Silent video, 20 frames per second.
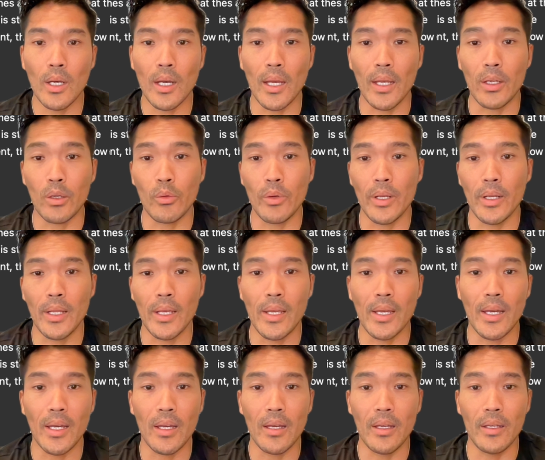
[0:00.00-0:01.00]
I create
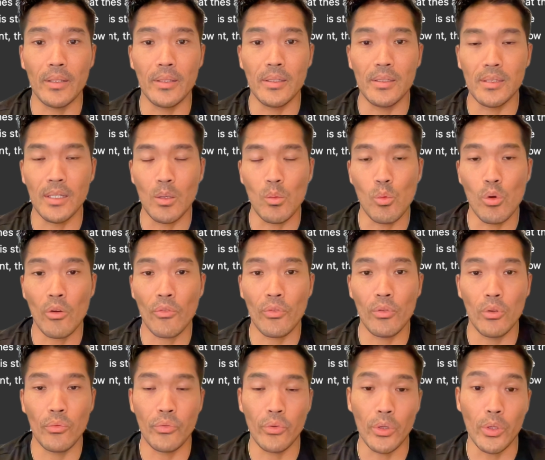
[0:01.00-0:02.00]
AI design
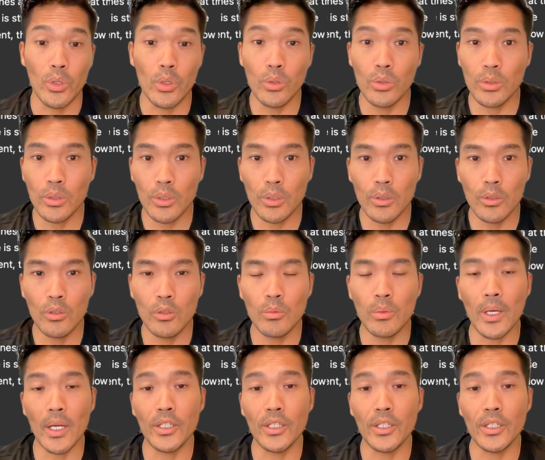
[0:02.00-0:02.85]
workflow for YouTube.